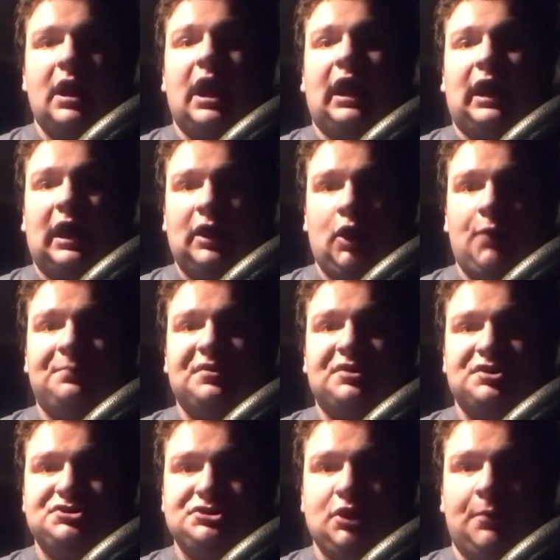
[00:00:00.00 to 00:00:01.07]
and I hope that
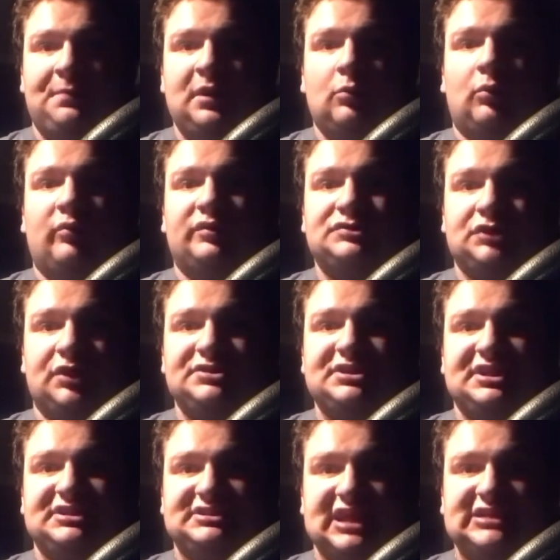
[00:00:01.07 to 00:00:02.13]
the GOP will return to
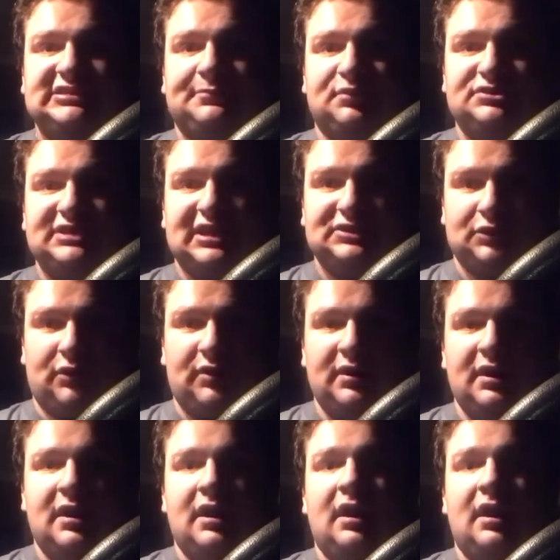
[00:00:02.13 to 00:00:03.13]
the sensible center.